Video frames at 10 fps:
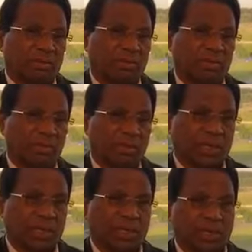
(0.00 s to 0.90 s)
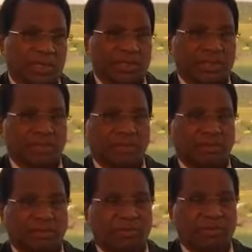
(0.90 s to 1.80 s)
Those countries
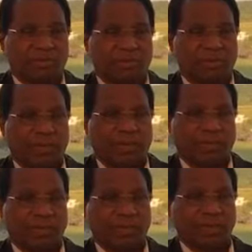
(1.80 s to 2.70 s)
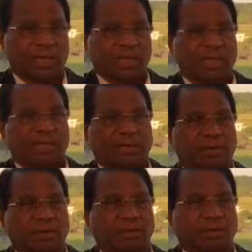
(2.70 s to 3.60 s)
who were concentrated
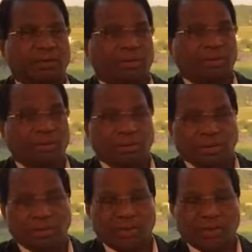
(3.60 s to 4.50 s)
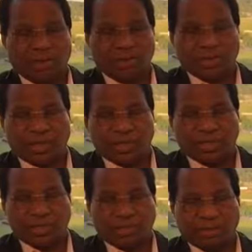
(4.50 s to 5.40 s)
on
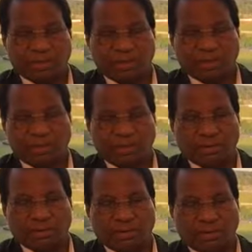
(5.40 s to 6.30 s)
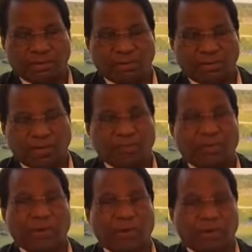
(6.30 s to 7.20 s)
education went
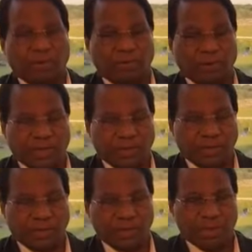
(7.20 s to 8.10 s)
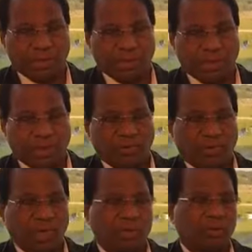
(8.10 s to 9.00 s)
for economic development. I would
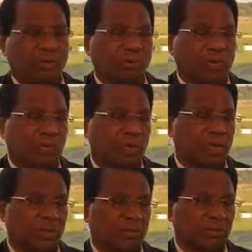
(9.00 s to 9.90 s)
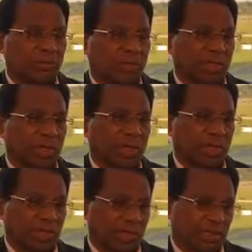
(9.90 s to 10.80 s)
like to quote only 2 or 3
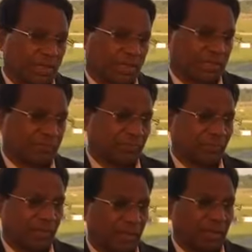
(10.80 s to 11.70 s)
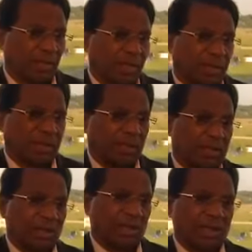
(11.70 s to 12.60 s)
countries.
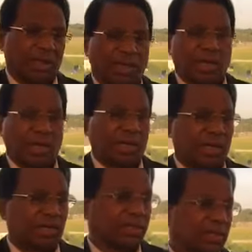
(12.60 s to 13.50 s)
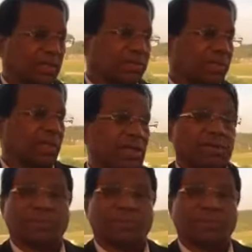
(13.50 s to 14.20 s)
In the year 1960,